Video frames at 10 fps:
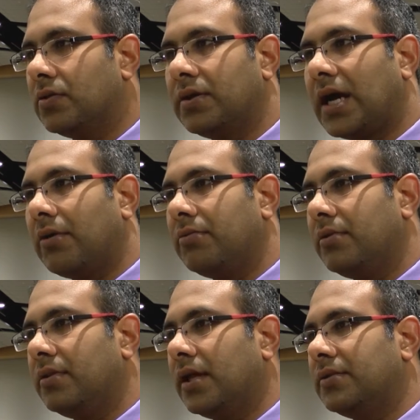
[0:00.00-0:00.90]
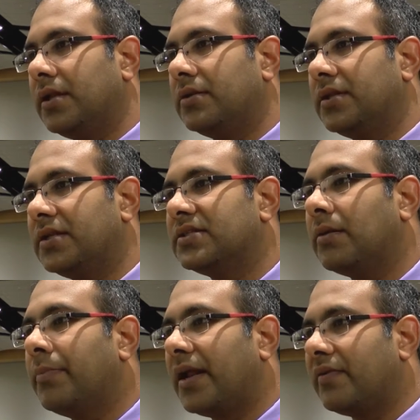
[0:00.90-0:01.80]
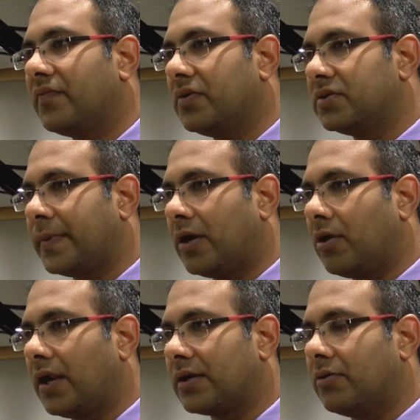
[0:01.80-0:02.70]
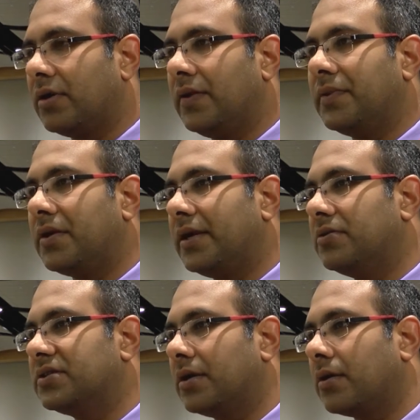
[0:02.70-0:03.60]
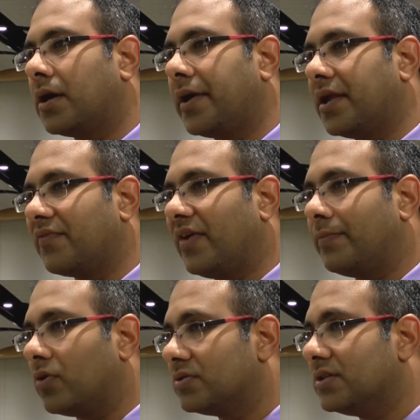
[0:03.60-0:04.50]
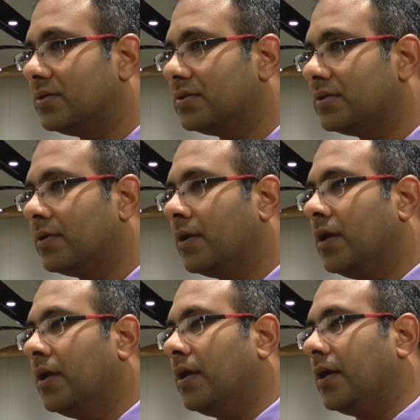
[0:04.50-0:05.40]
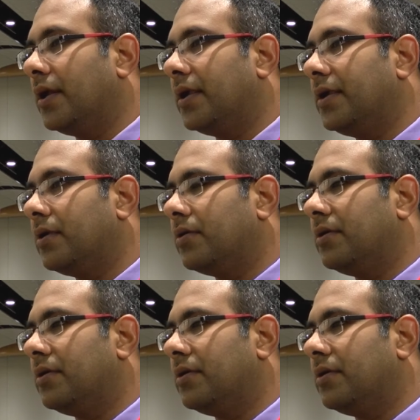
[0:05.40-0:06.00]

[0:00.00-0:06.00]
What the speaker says: no doubt that there is some benefit of spironolactone, even reducing cardiac fibrosis and